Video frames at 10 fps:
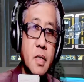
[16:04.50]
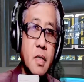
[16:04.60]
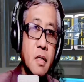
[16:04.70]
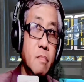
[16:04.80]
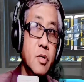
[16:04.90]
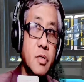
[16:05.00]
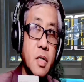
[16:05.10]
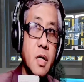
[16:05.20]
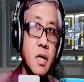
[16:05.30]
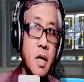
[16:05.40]
Number
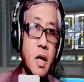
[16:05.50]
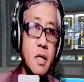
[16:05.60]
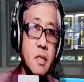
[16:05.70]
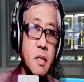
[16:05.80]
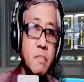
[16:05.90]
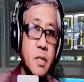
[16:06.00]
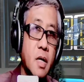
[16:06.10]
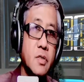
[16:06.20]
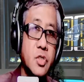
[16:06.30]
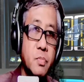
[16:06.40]
3, active
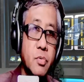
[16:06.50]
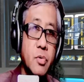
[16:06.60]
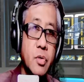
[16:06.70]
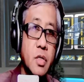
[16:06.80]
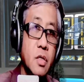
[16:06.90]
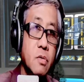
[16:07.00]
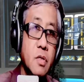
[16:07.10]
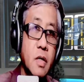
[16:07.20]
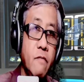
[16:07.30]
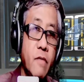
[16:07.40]
transport into
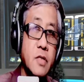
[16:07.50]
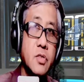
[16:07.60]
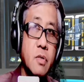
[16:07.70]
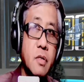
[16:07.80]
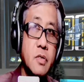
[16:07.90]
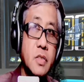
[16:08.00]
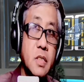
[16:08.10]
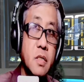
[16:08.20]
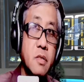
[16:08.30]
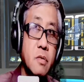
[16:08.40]
the vascular
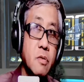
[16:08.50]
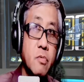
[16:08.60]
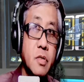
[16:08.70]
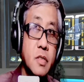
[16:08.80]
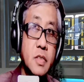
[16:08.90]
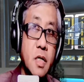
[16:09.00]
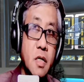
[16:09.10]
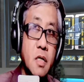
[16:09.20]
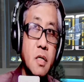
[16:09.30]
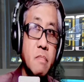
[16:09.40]
cylinder where the
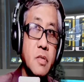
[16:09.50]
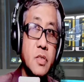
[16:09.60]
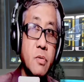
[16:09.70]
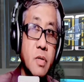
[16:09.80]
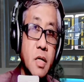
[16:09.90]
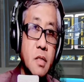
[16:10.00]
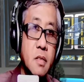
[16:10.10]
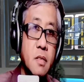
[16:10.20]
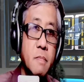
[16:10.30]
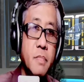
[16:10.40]
xylem is
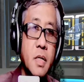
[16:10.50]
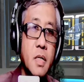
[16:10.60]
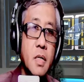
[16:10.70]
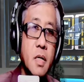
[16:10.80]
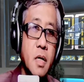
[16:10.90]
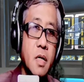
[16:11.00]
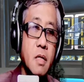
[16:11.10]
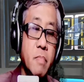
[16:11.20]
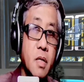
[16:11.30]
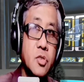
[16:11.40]
located, and
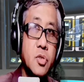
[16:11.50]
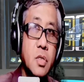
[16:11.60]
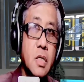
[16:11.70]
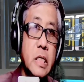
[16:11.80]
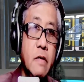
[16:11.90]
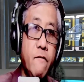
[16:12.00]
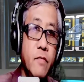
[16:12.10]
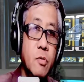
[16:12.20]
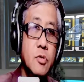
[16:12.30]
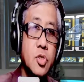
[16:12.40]
eventually
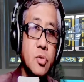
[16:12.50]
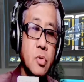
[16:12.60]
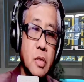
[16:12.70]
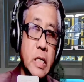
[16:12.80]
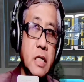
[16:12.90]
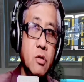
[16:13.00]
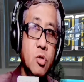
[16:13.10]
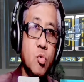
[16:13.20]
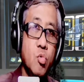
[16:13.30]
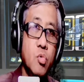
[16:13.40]
diffusion
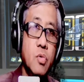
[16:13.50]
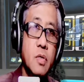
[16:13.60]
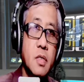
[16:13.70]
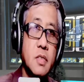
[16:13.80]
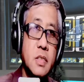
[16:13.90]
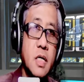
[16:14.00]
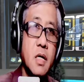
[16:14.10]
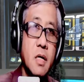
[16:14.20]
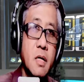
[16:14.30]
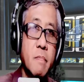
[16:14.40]
into the
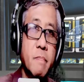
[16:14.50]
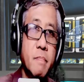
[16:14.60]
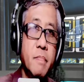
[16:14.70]
xylem.